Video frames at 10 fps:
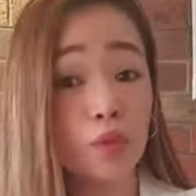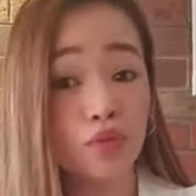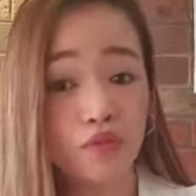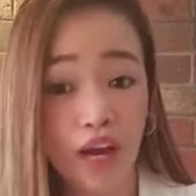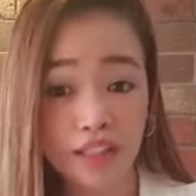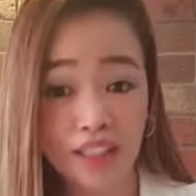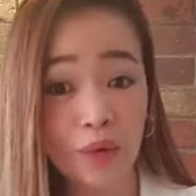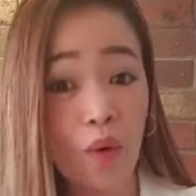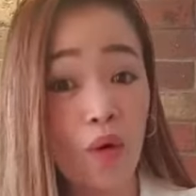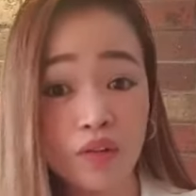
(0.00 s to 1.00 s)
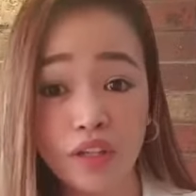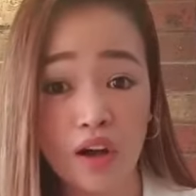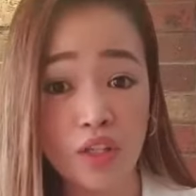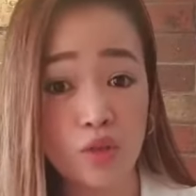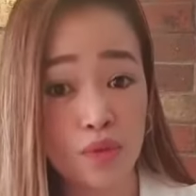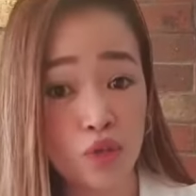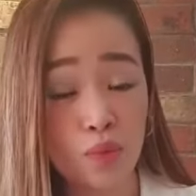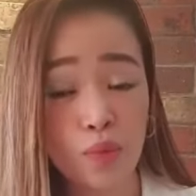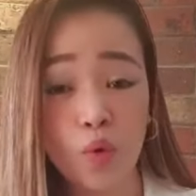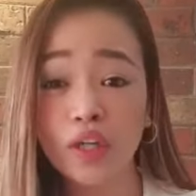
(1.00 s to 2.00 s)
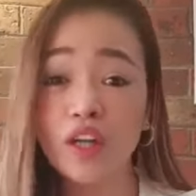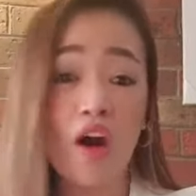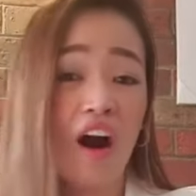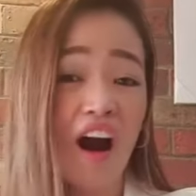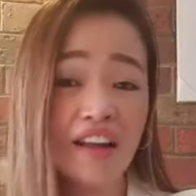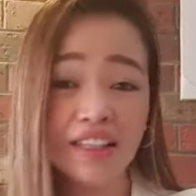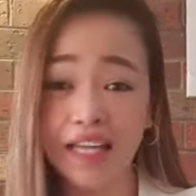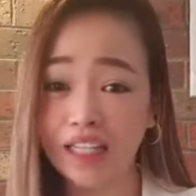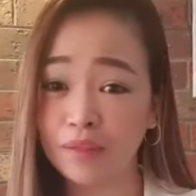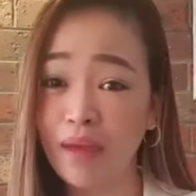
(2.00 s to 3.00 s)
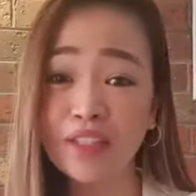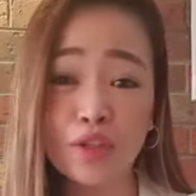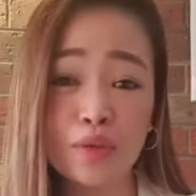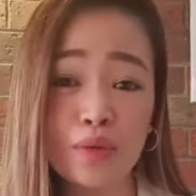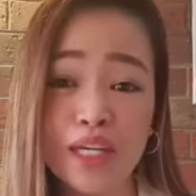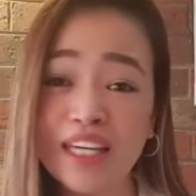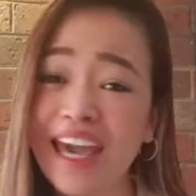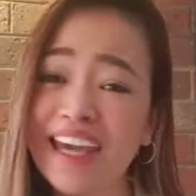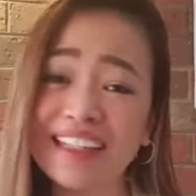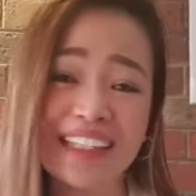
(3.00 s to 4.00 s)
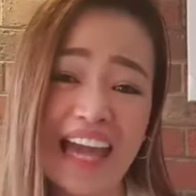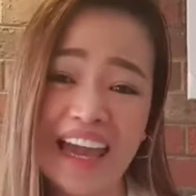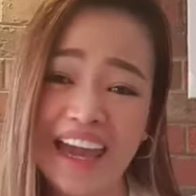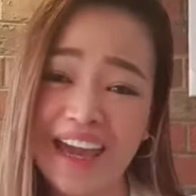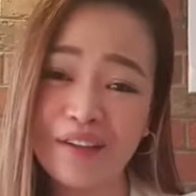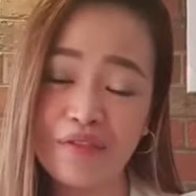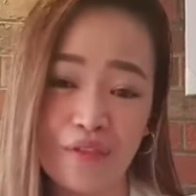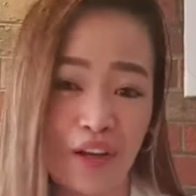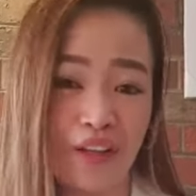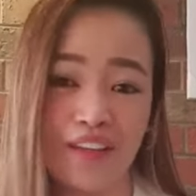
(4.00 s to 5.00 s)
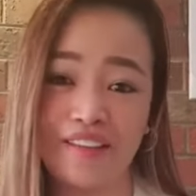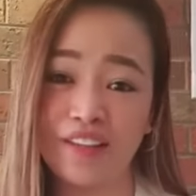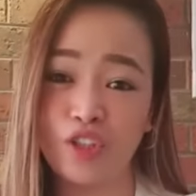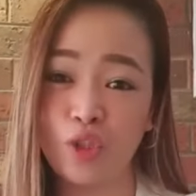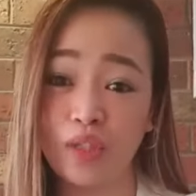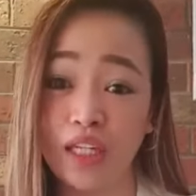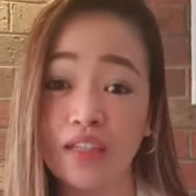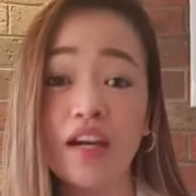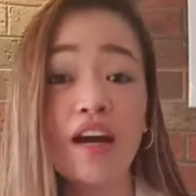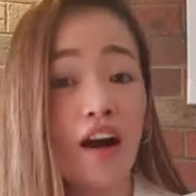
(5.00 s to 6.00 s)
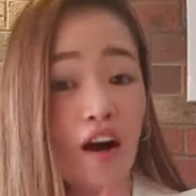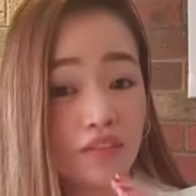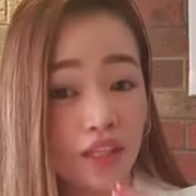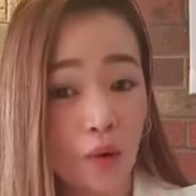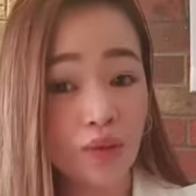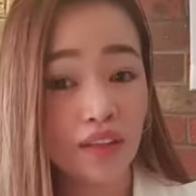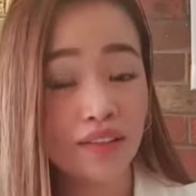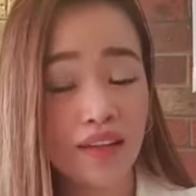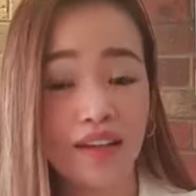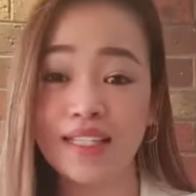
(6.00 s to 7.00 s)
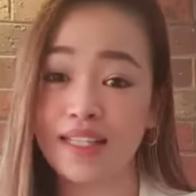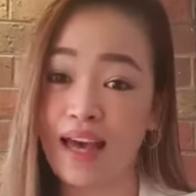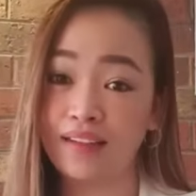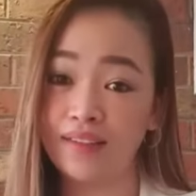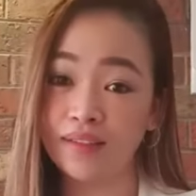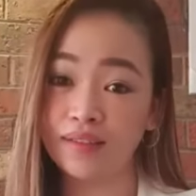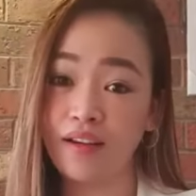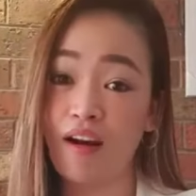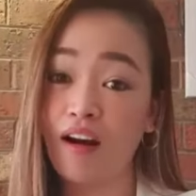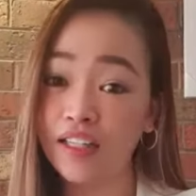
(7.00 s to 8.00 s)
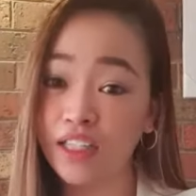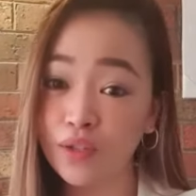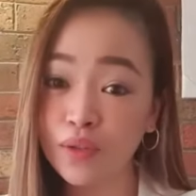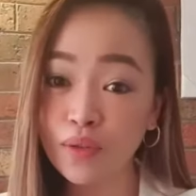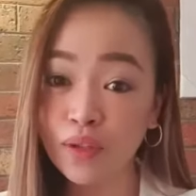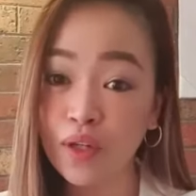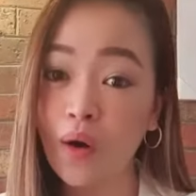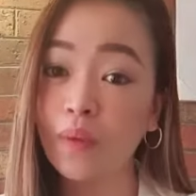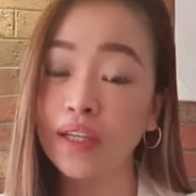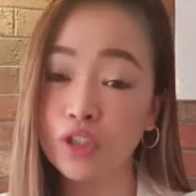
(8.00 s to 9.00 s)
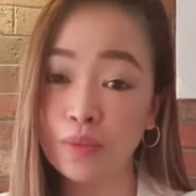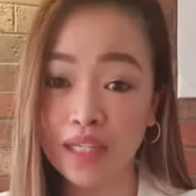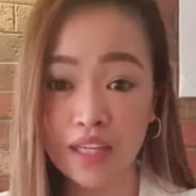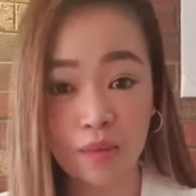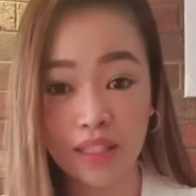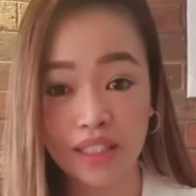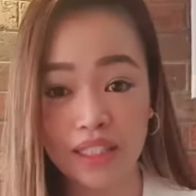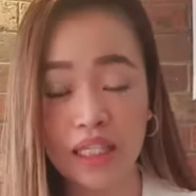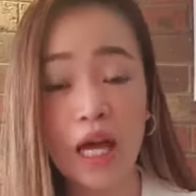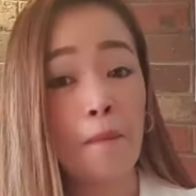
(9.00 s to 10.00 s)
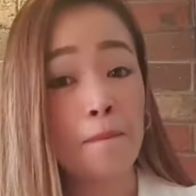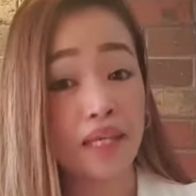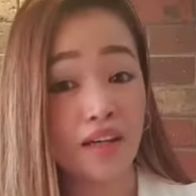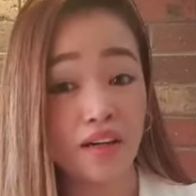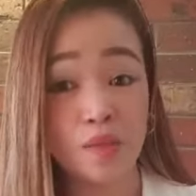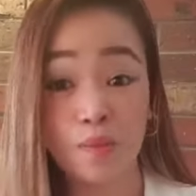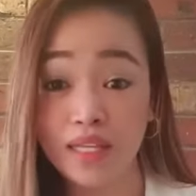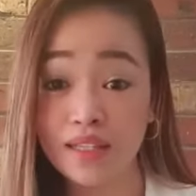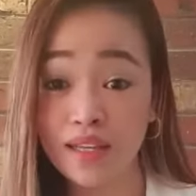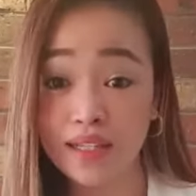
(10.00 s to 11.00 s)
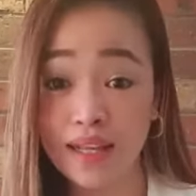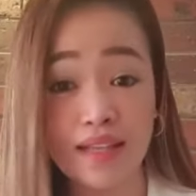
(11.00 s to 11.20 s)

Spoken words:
providing you all the customer support, online mentoring, and everything that you need. The only thing is that, are you going to be committed? Because business